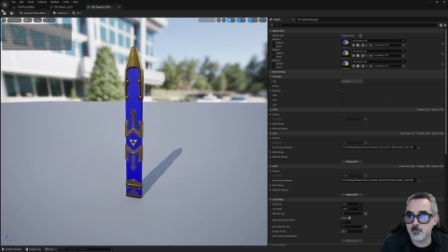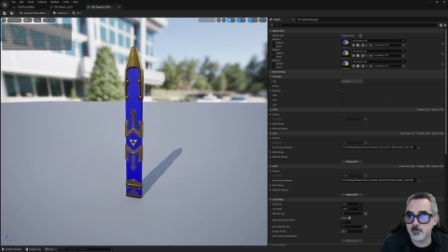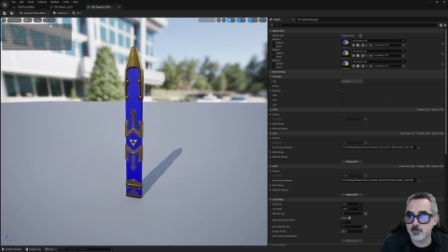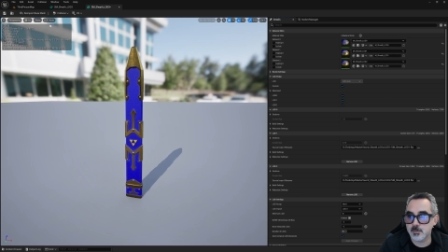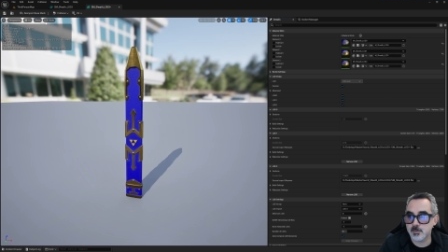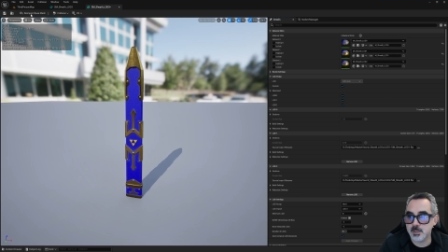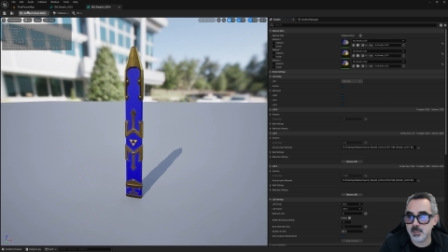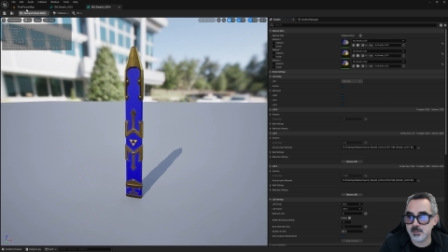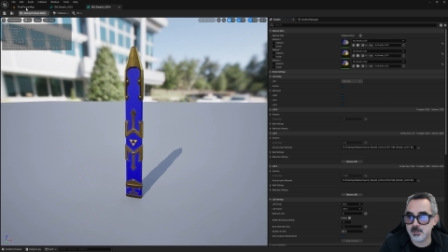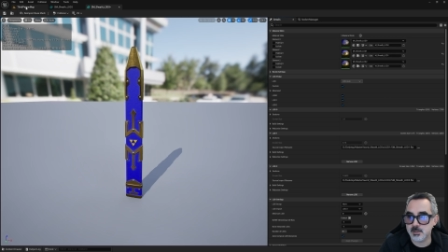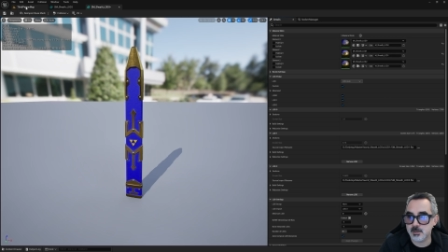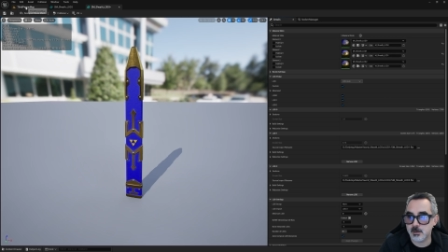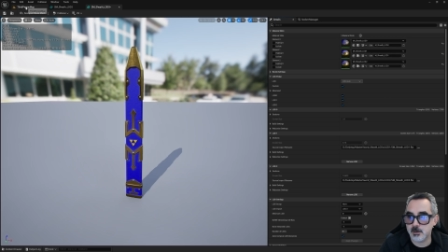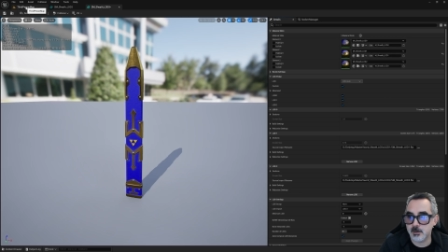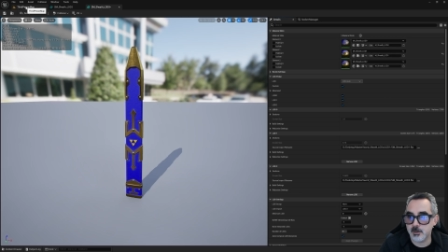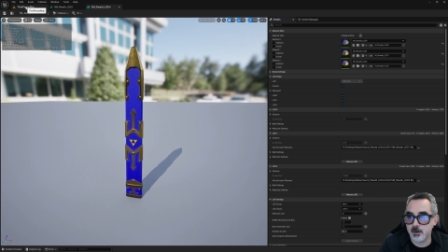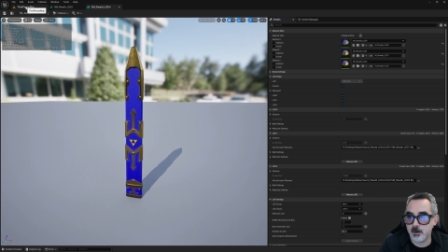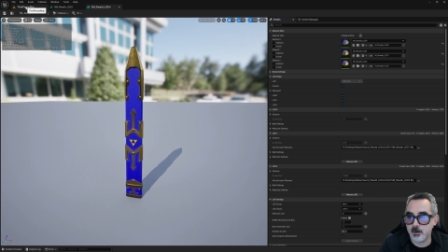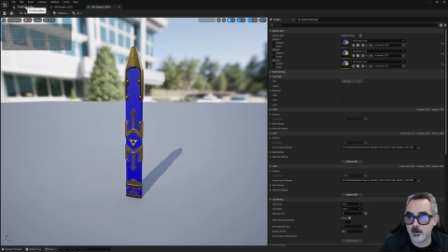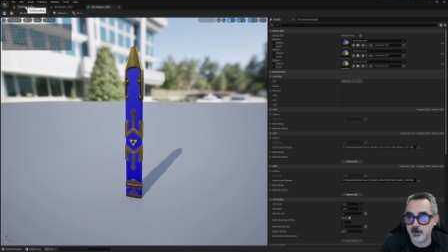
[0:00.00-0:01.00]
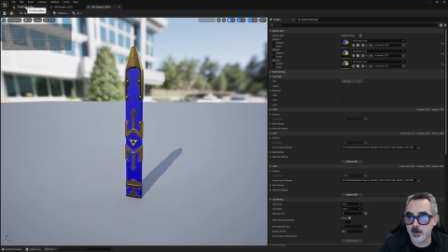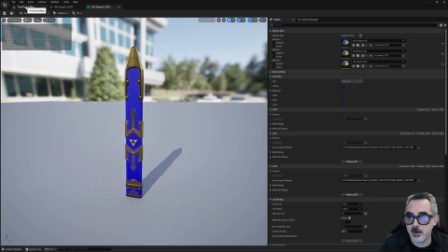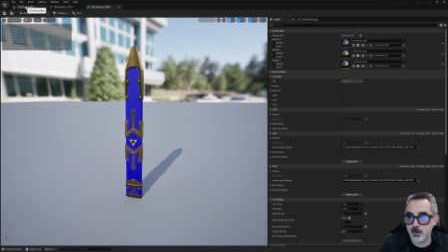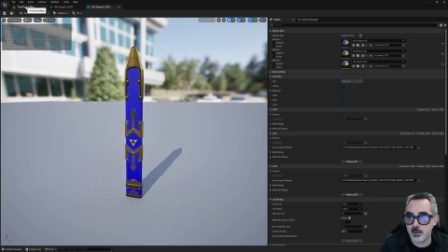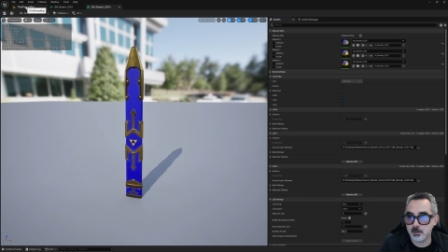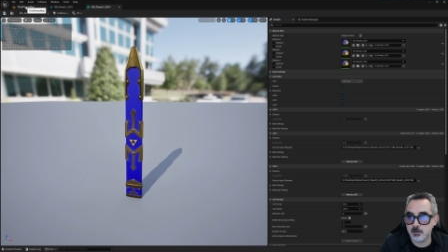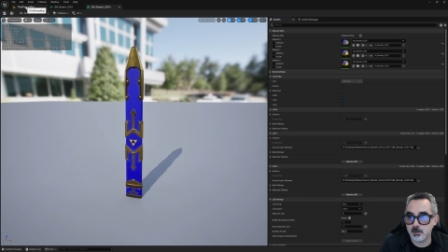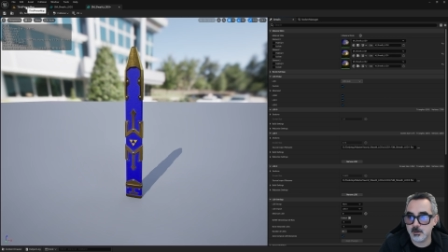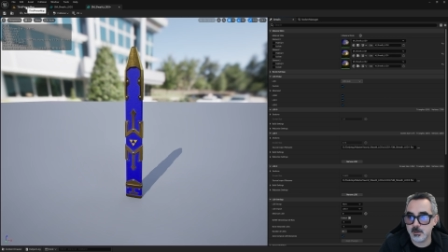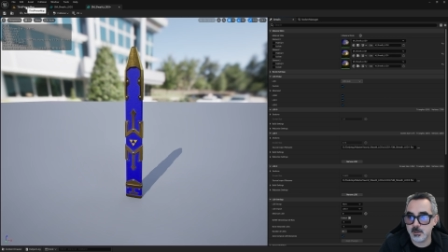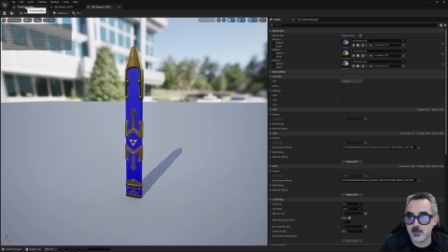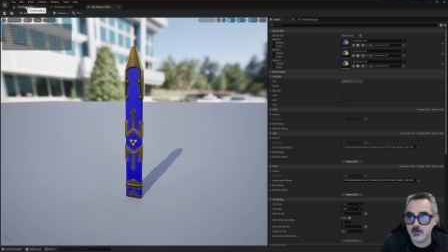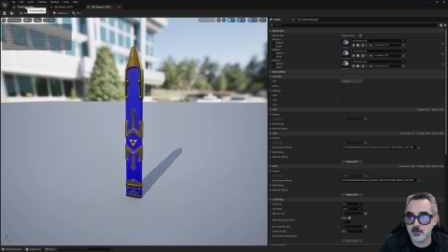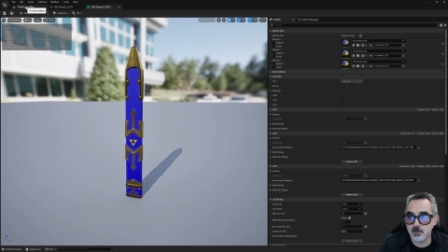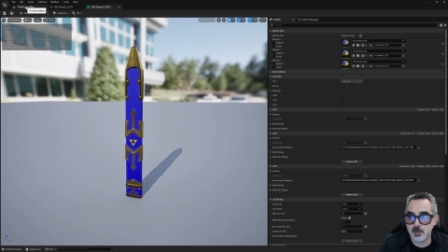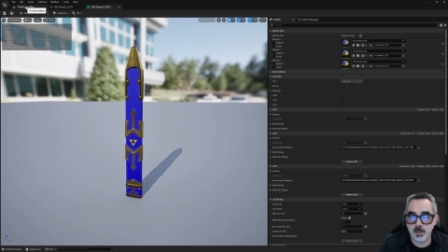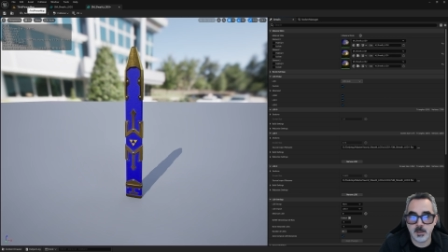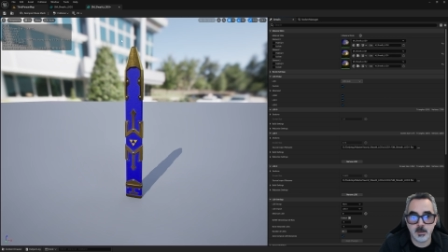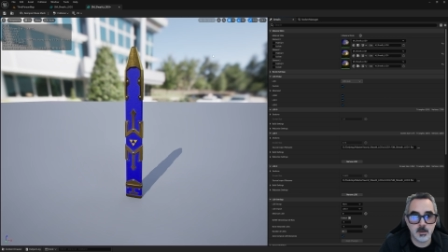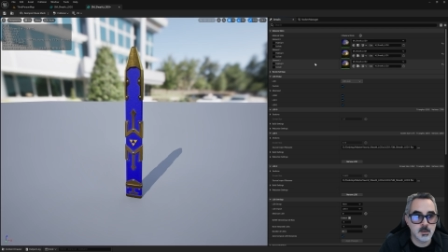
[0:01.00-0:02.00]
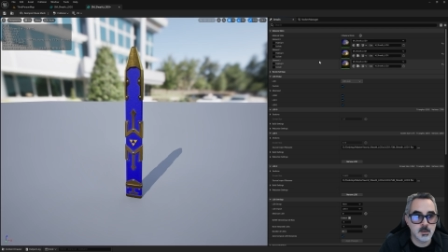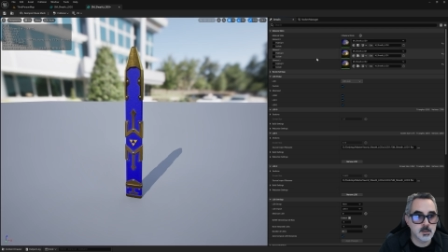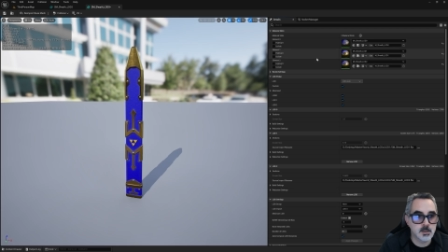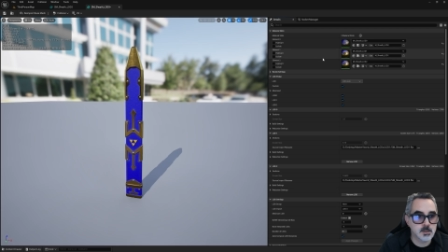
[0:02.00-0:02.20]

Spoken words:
chances are they are not going to do that.